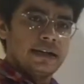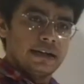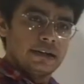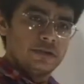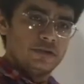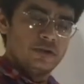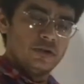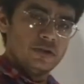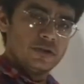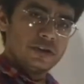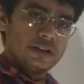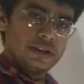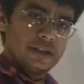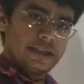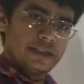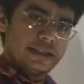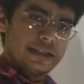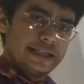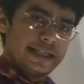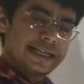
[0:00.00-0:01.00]
those
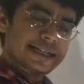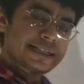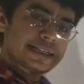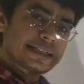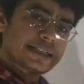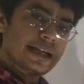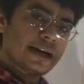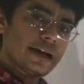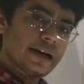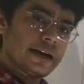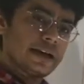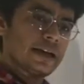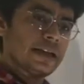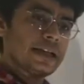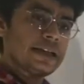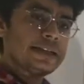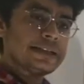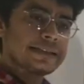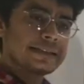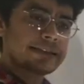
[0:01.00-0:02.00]
tactile
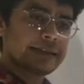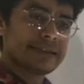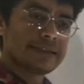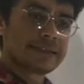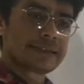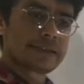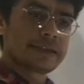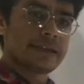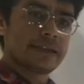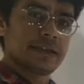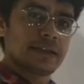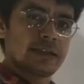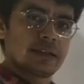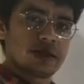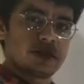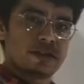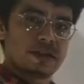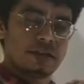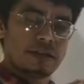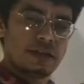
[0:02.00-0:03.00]
sensory,
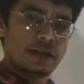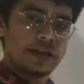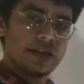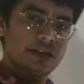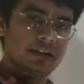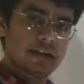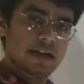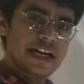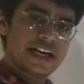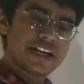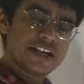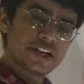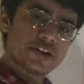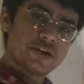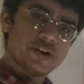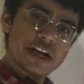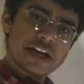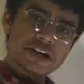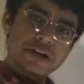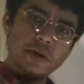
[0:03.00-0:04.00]
like the
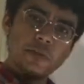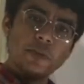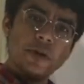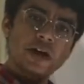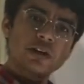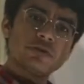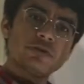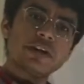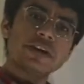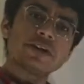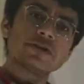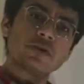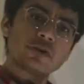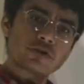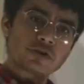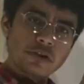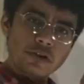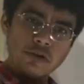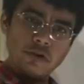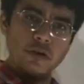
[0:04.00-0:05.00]
anterolateral pathway and
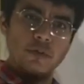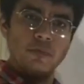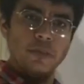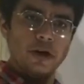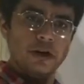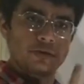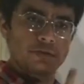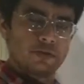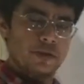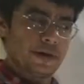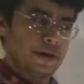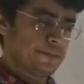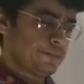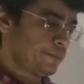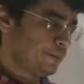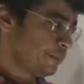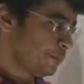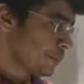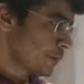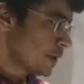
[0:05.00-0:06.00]
dorsal column pathway.
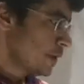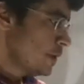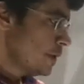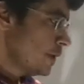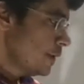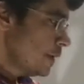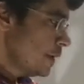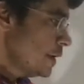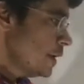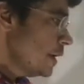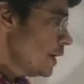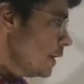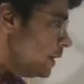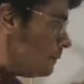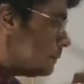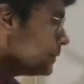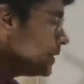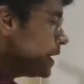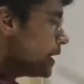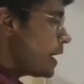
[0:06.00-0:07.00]

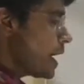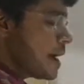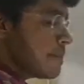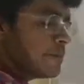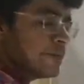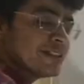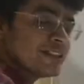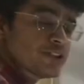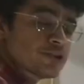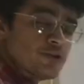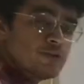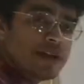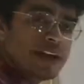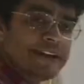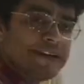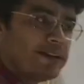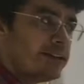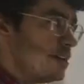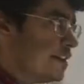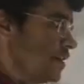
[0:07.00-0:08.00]
If there happens to be
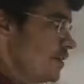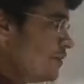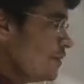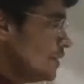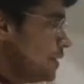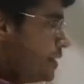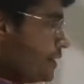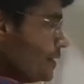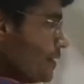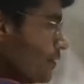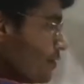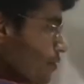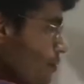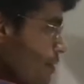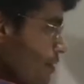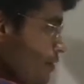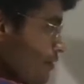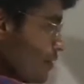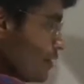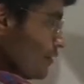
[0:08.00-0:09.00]
any lesion in this
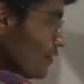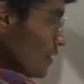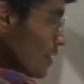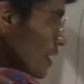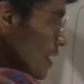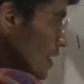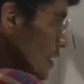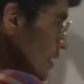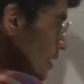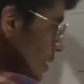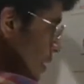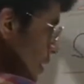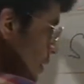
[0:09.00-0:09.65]
somatosensory area